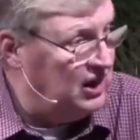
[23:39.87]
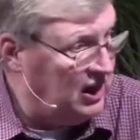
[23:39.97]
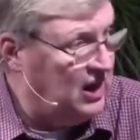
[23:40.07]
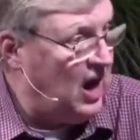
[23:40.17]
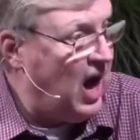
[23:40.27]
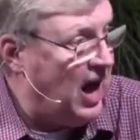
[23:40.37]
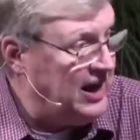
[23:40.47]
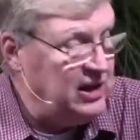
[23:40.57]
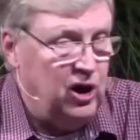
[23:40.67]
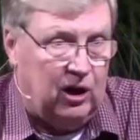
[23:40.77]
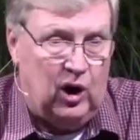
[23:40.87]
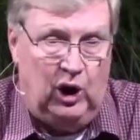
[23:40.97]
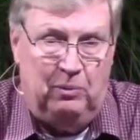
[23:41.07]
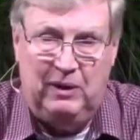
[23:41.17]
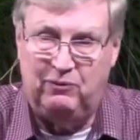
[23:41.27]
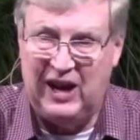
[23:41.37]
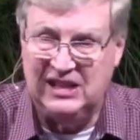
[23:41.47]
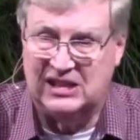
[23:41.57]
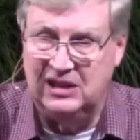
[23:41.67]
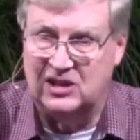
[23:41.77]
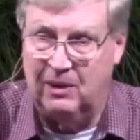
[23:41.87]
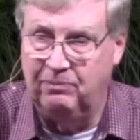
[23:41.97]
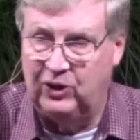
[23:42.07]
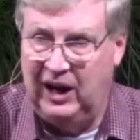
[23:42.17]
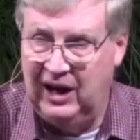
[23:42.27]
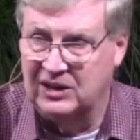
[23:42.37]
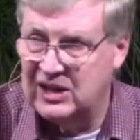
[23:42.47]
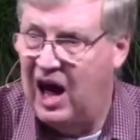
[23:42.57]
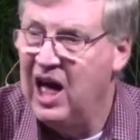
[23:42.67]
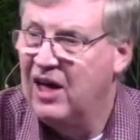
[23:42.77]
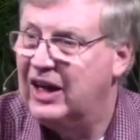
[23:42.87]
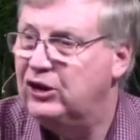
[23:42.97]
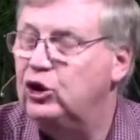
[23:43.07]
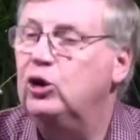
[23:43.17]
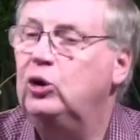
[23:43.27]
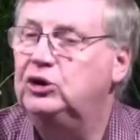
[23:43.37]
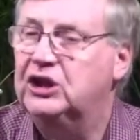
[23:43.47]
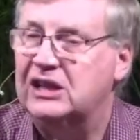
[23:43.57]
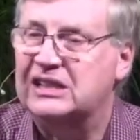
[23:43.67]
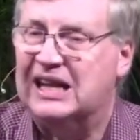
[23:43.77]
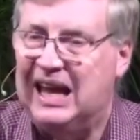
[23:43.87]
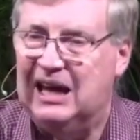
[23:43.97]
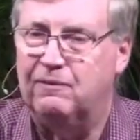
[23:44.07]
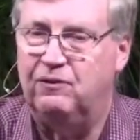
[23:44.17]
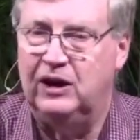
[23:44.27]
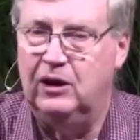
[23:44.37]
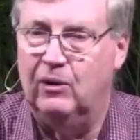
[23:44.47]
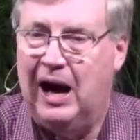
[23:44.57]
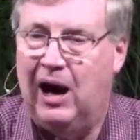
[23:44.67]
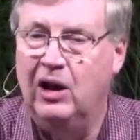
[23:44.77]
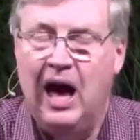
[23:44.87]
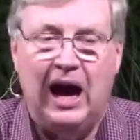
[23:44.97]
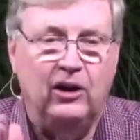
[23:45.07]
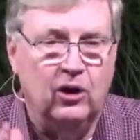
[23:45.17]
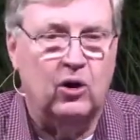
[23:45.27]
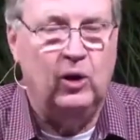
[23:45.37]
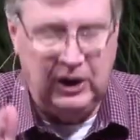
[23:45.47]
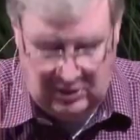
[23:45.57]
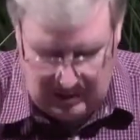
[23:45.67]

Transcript: God. And you're going to be facing some things uh, that you just can't figure out, and you're going to